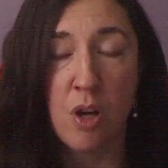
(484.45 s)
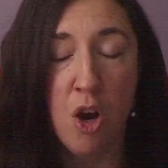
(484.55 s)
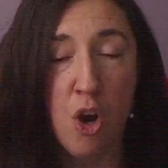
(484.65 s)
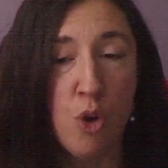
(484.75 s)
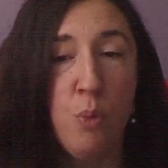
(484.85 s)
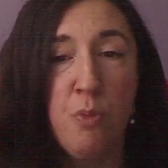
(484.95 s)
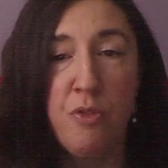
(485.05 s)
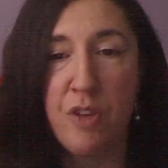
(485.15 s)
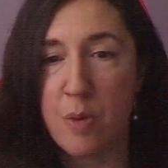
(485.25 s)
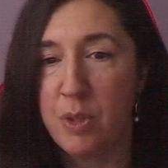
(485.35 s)
home,
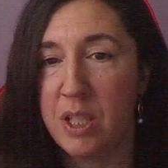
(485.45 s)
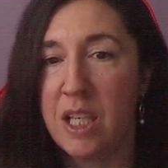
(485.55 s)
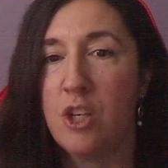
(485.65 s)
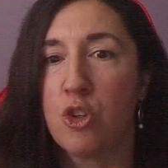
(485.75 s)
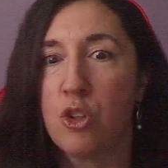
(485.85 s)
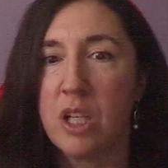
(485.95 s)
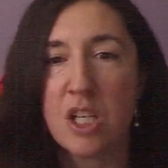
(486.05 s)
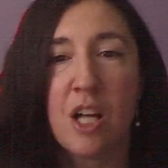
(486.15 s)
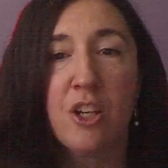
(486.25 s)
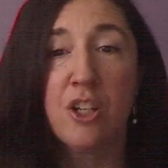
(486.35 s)
family, early
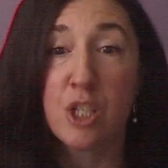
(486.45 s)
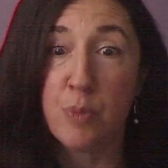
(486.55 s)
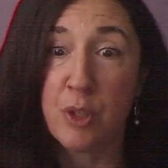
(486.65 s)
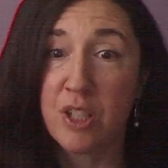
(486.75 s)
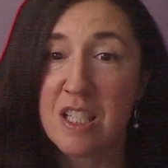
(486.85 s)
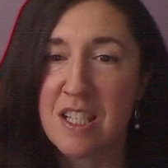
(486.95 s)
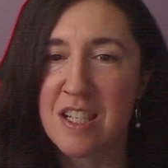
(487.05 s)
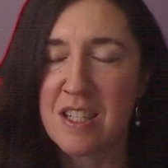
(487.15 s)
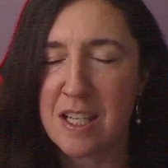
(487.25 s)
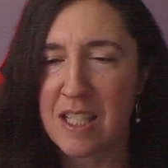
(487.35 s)
childhood
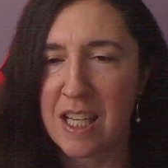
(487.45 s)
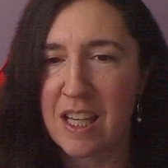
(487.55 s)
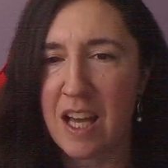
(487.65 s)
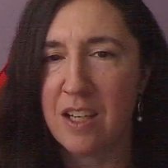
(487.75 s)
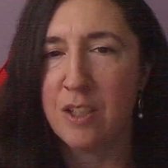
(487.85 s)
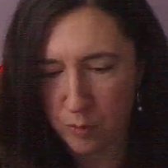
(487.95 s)
experiences, things like that.